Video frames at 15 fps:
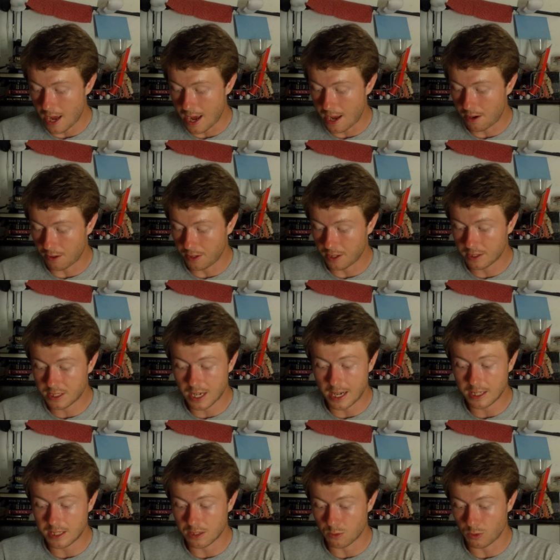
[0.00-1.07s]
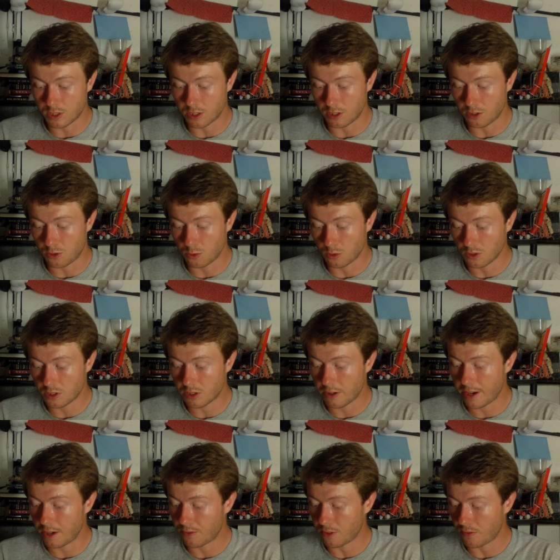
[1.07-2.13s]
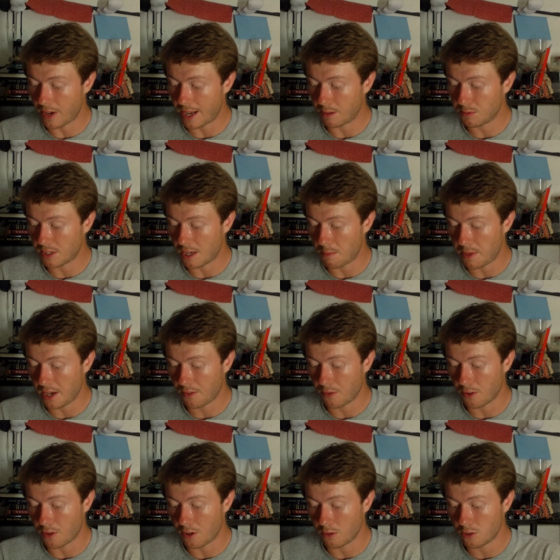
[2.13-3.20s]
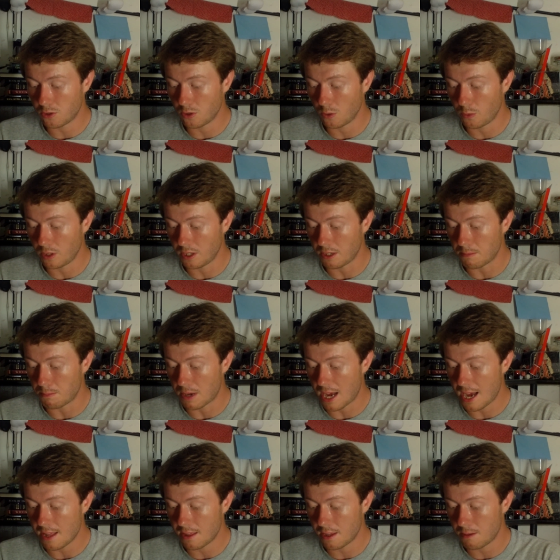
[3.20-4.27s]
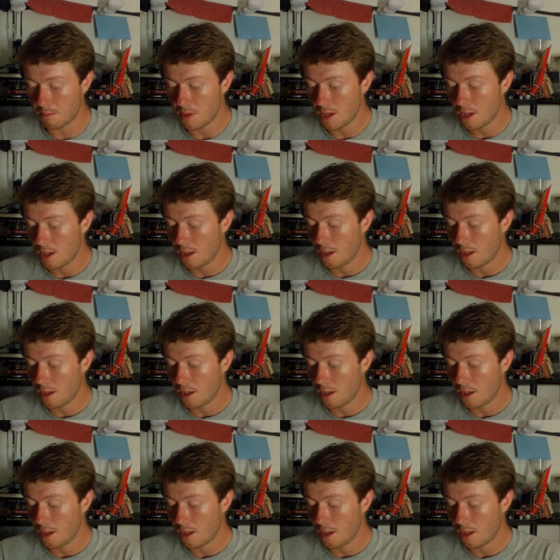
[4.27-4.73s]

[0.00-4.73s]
And on the other side it says Wizarding Tools. There are a handful of items that I make for those who are willing to buy them